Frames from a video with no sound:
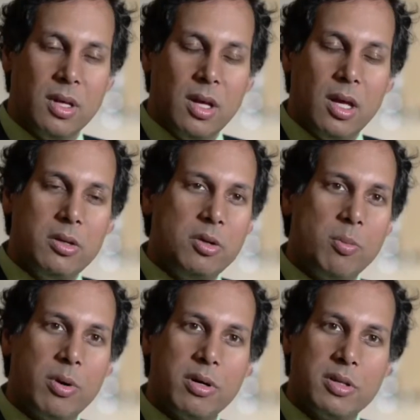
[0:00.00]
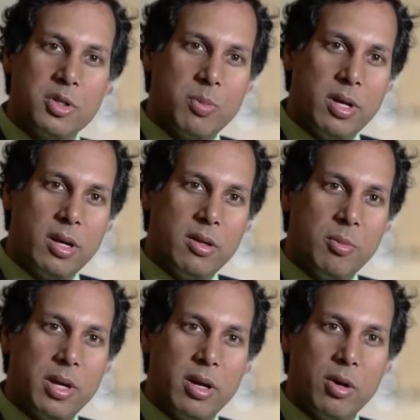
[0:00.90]
And you don't participate in the
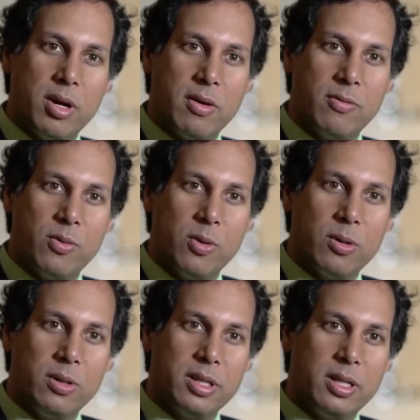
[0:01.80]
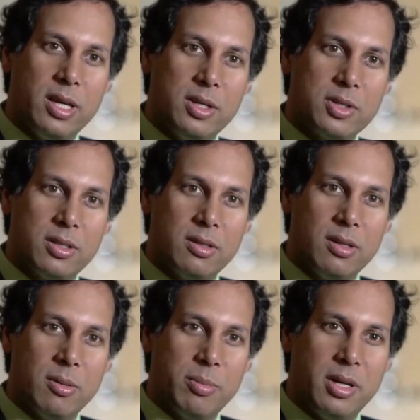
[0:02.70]
paragraph 4 litigation
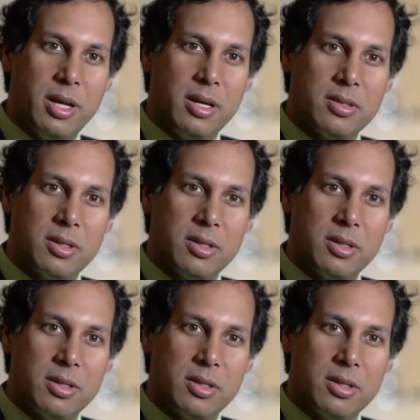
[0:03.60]
bonanza.